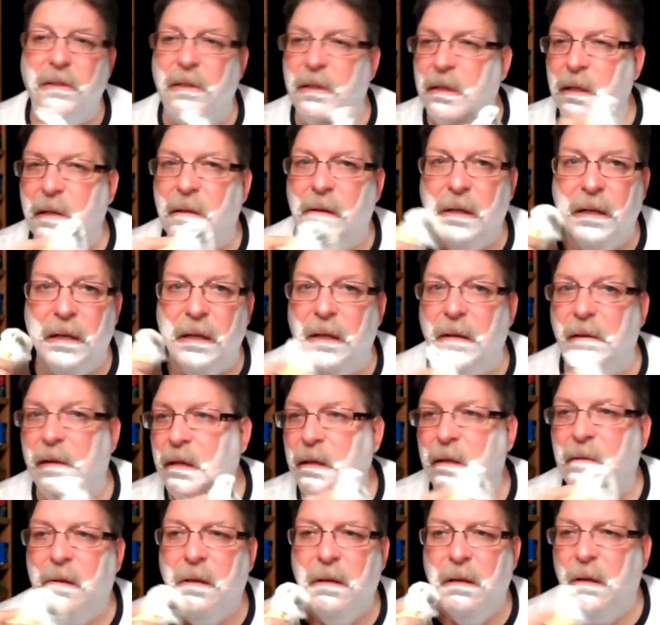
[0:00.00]
testing
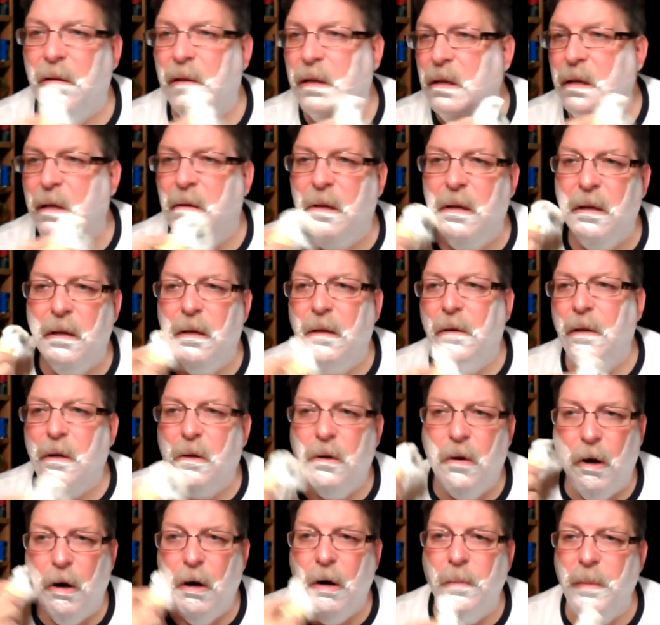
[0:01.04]
a
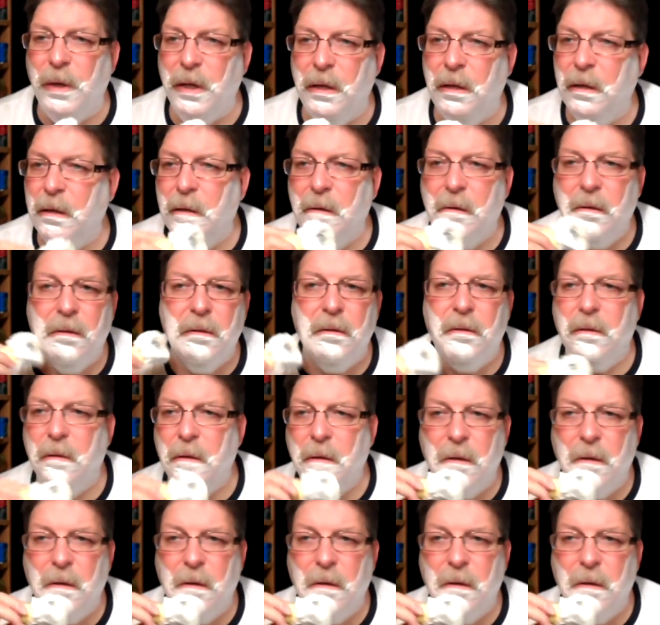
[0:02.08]
carbon